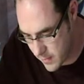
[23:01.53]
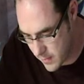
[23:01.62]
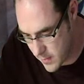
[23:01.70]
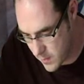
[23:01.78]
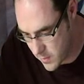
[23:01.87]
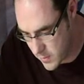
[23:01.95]

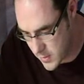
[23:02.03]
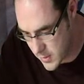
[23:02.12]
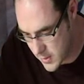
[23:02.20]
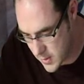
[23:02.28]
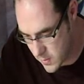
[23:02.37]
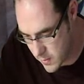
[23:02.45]
What's
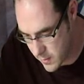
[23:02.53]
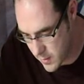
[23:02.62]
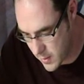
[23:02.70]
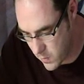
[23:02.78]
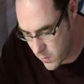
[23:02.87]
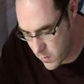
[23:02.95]
this one? Thy
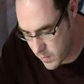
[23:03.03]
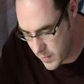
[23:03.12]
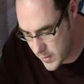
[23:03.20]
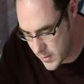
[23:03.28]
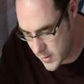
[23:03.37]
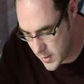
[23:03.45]
will be
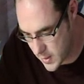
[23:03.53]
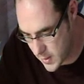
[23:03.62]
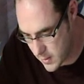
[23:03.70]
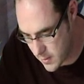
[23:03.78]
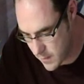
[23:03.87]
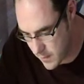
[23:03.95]

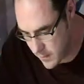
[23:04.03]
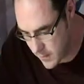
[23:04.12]
done.